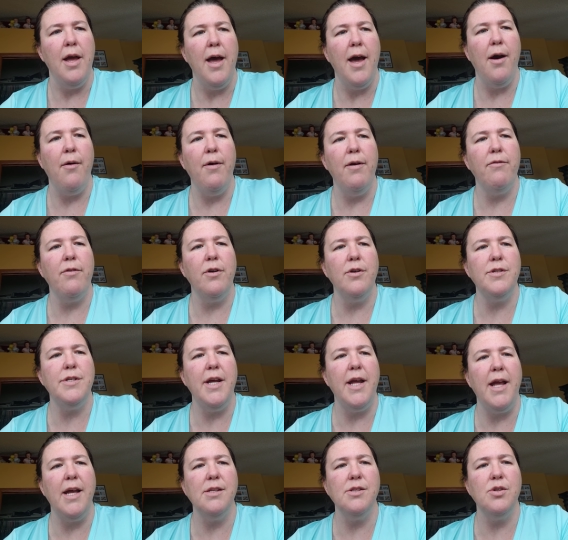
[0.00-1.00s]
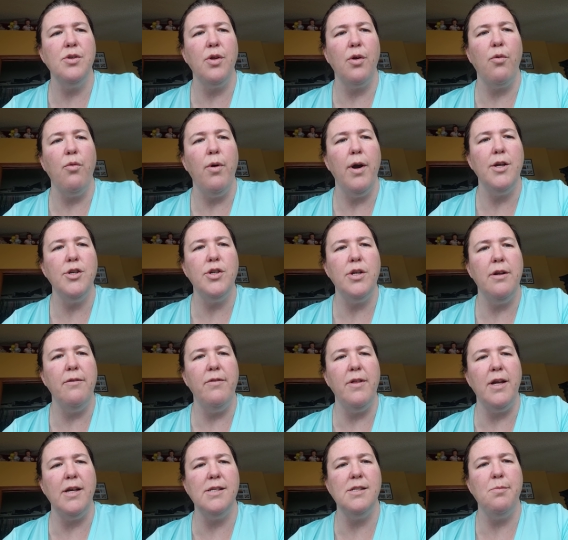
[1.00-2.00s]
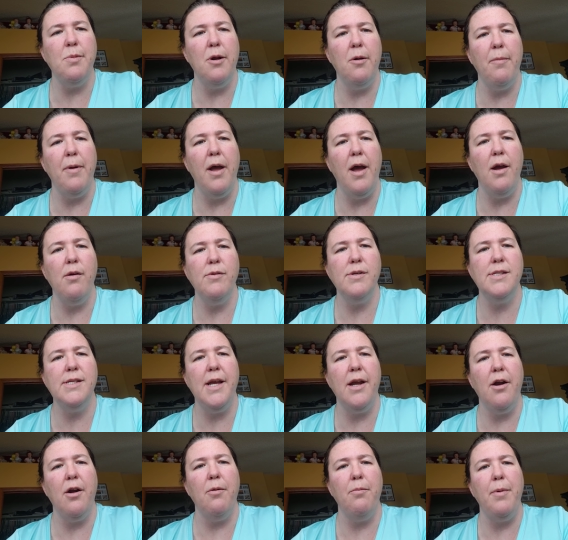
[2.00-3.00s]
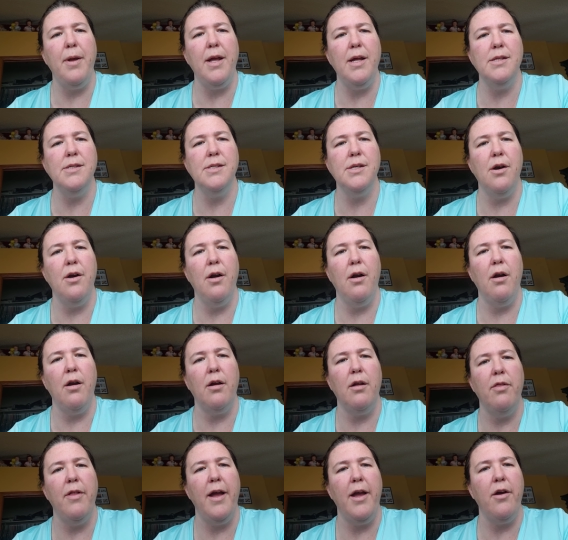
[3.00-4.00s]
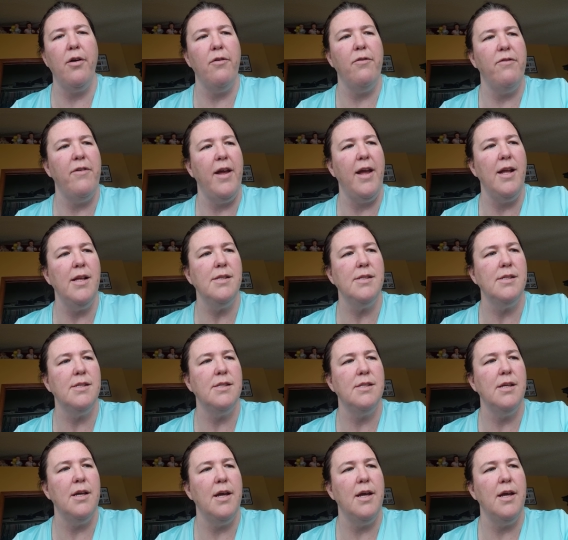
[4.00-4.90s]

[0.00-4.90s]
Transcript: However, to answer the question of the experiment, I would say our beans are glycophytes,